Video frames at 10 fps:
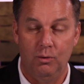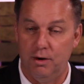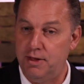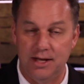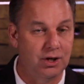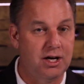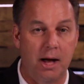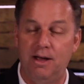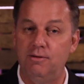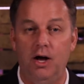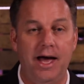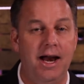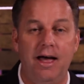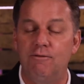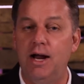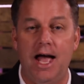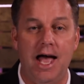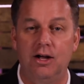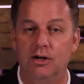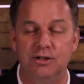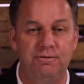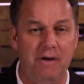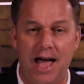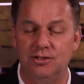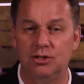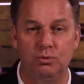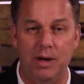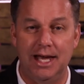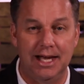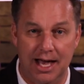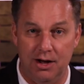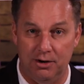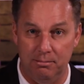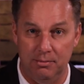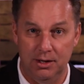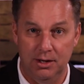where things are coming at every angle as fast as we can count them,